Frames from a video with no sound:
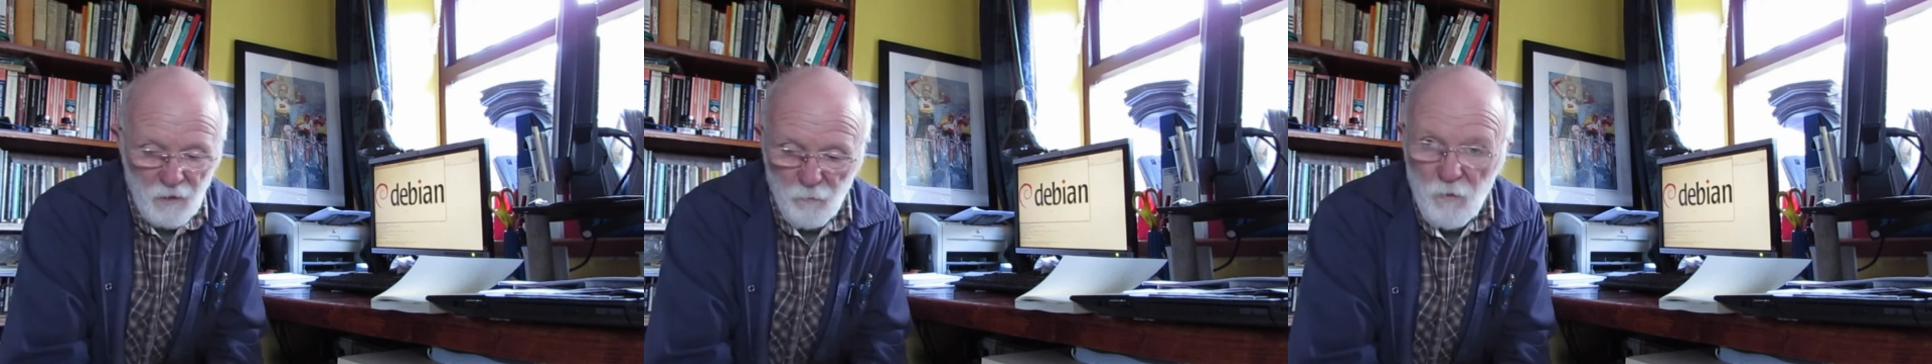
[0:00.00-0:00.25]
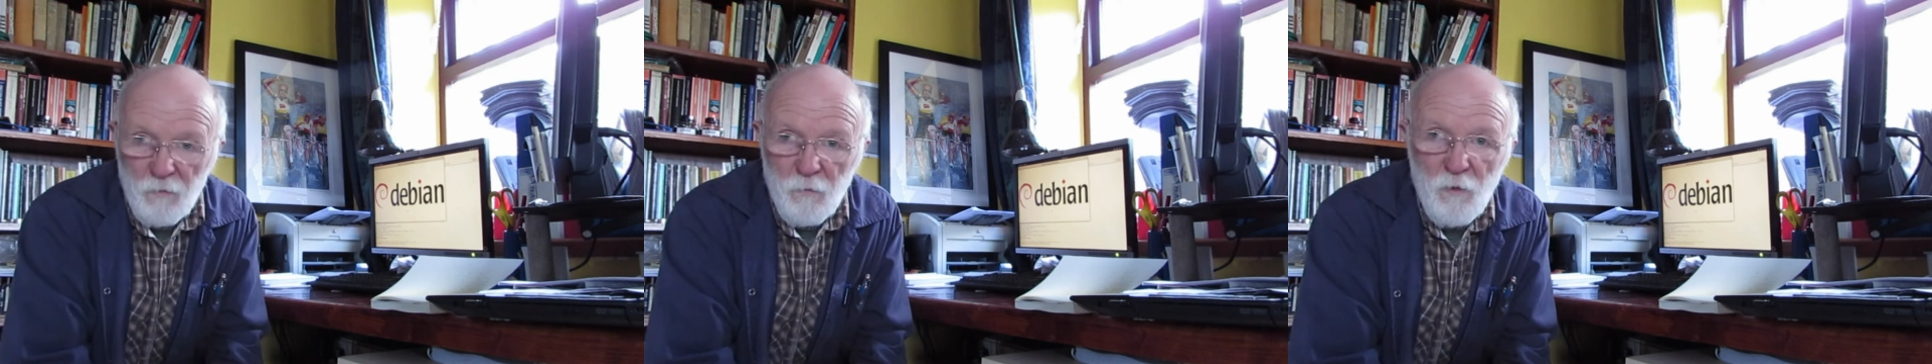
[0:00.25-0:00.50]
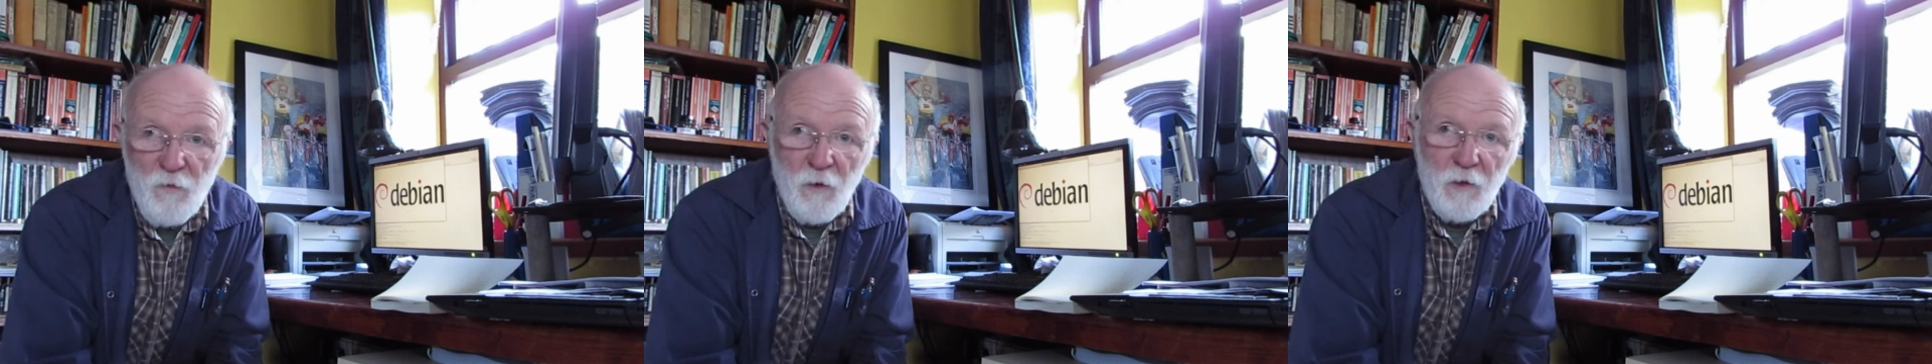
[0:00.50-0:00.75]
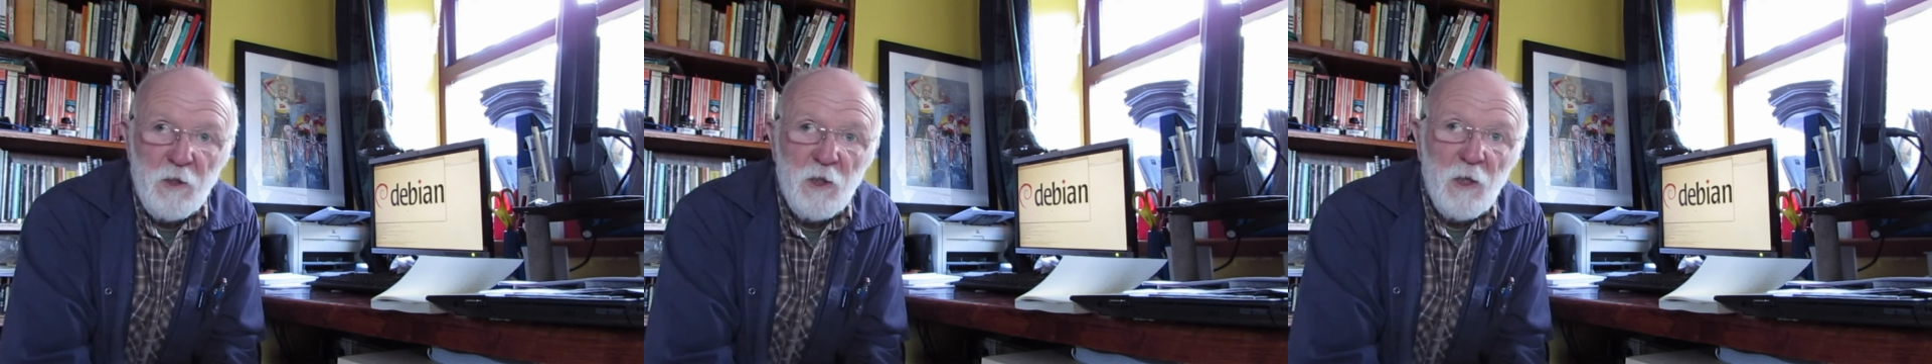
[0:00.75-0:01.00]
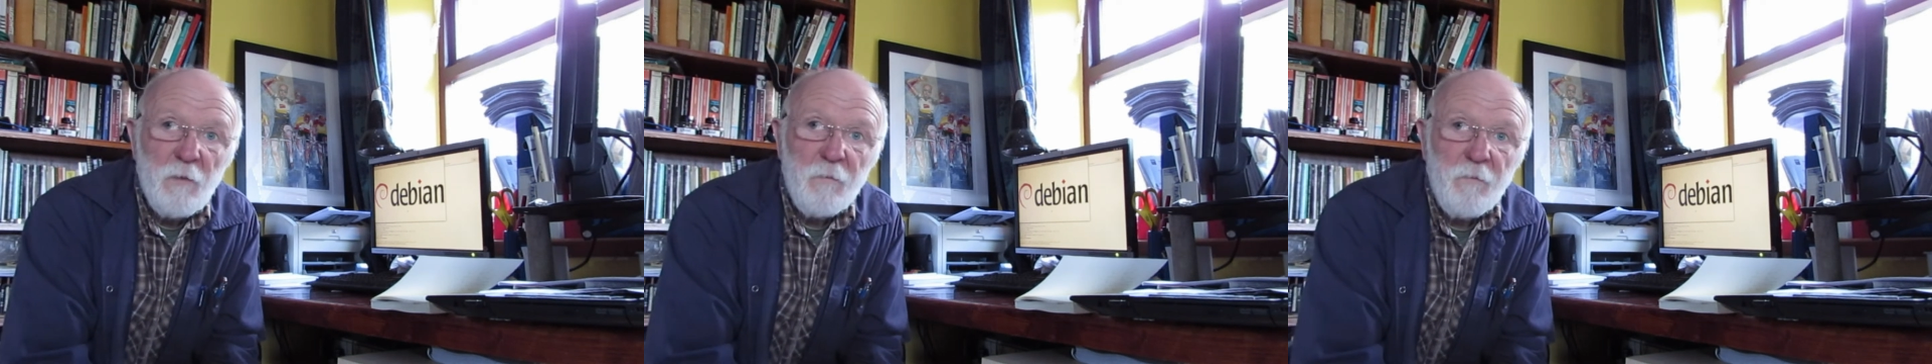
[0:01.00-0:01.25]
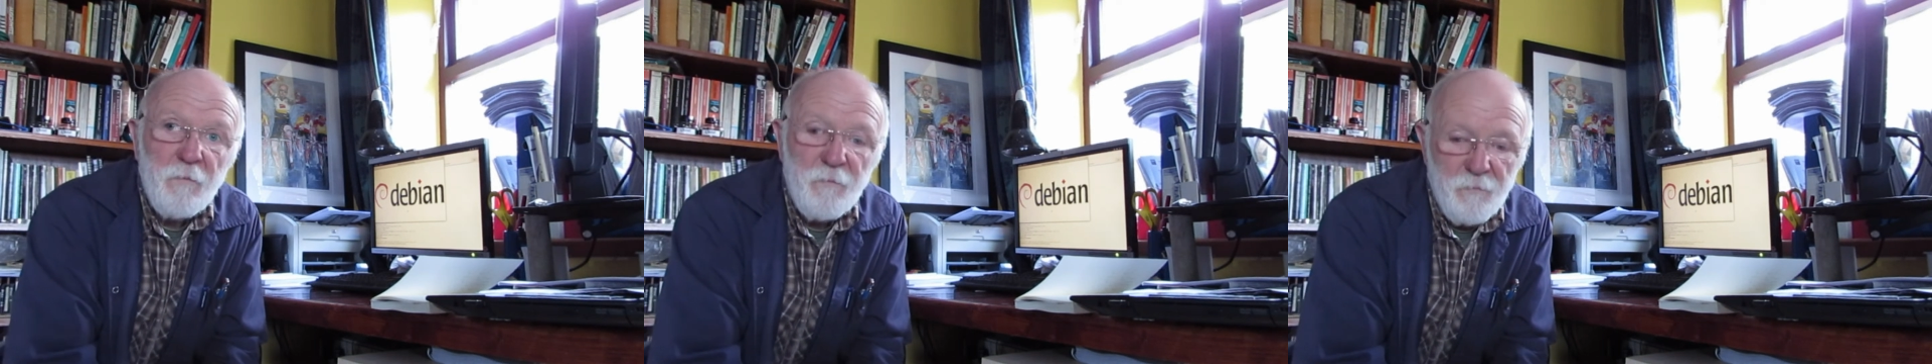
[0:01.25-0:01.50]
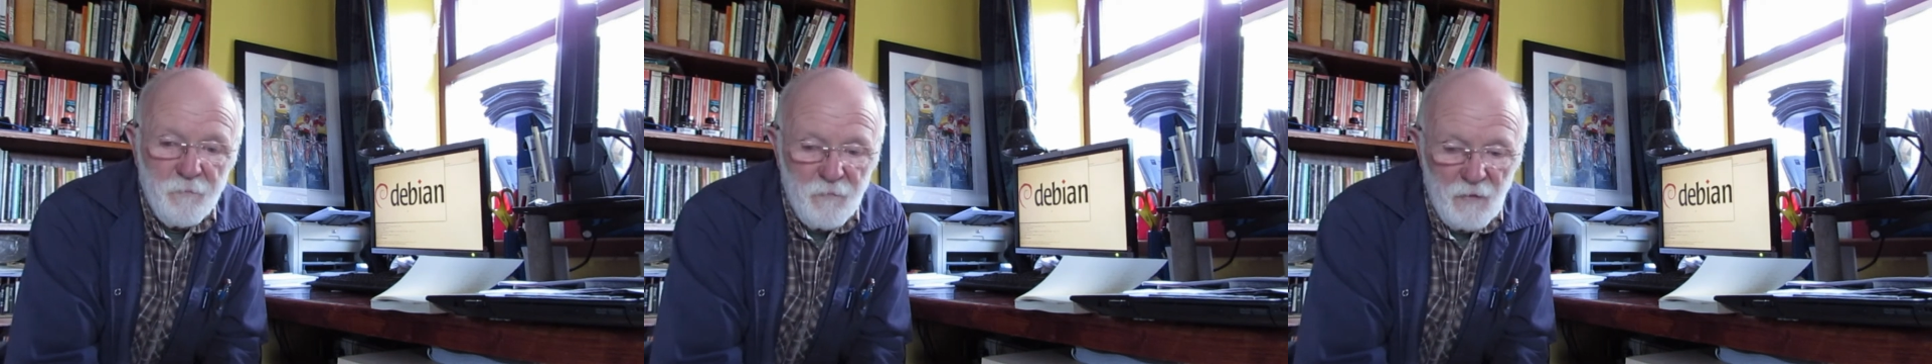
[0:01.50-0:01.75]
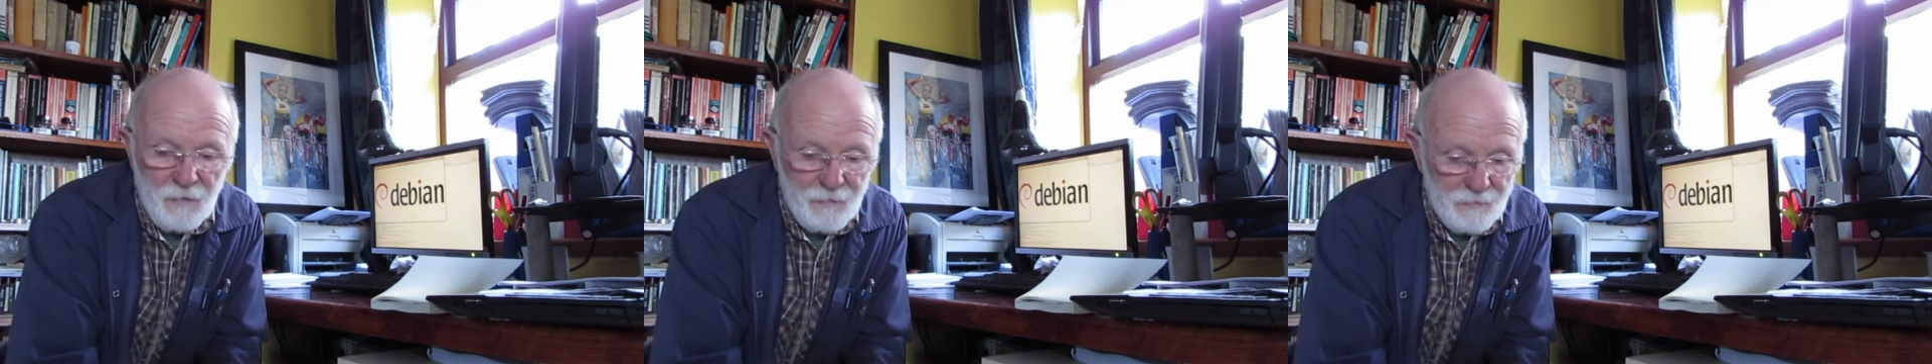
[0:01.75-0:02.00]
we move on to
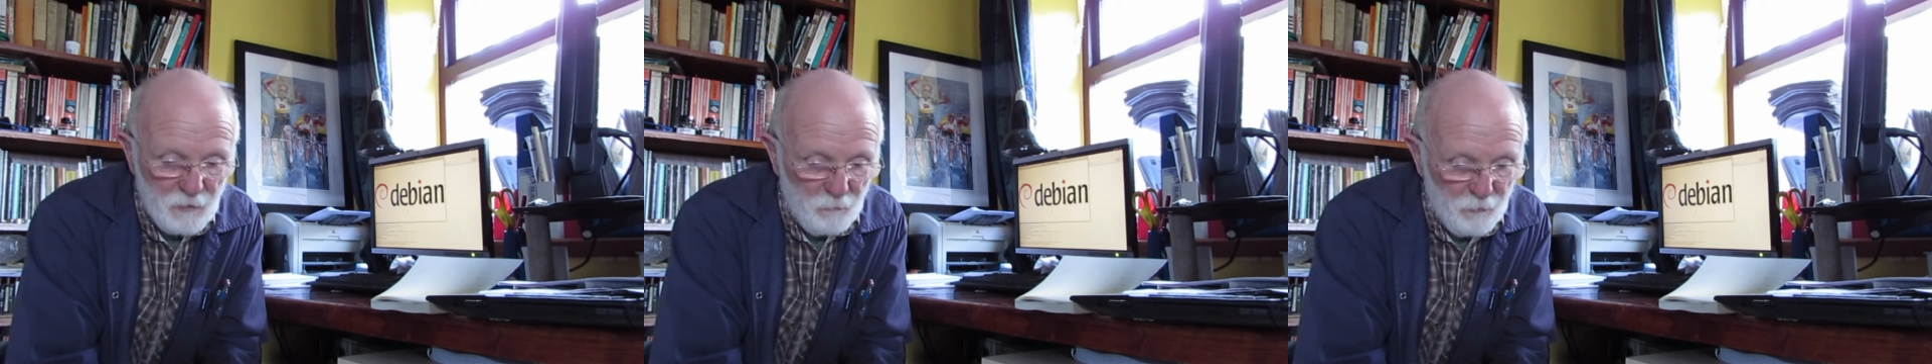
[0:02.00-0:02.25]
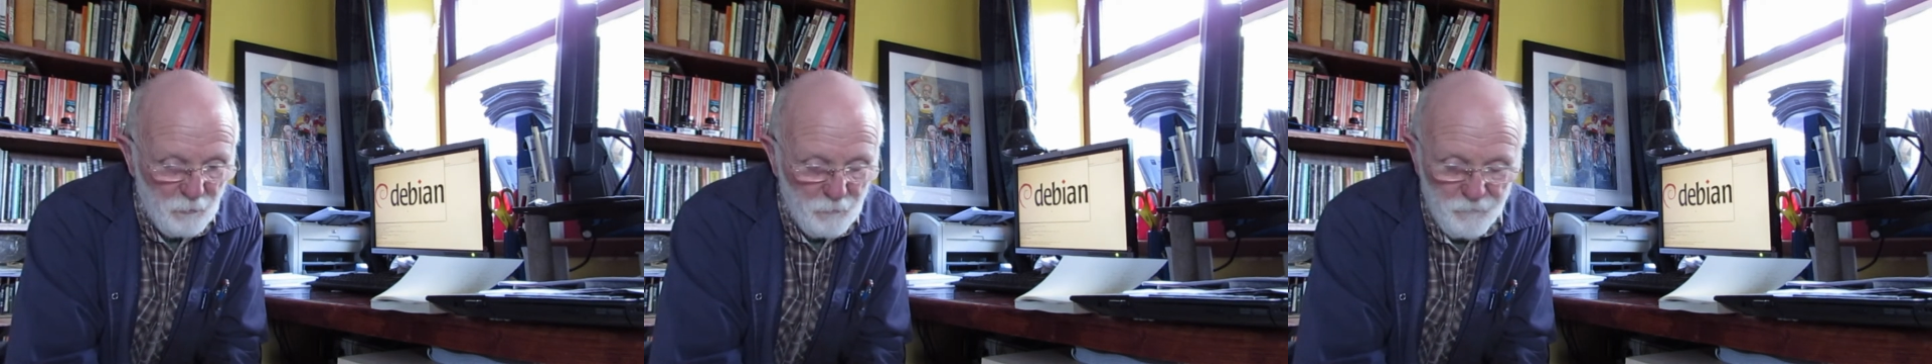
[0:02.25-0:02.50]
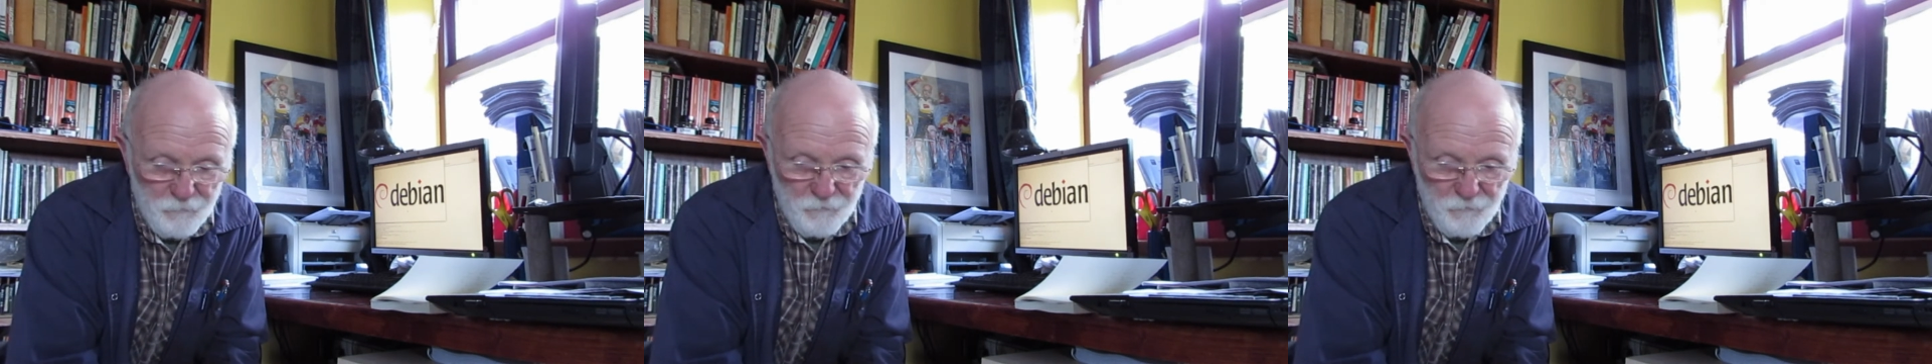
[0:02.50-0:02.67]
LW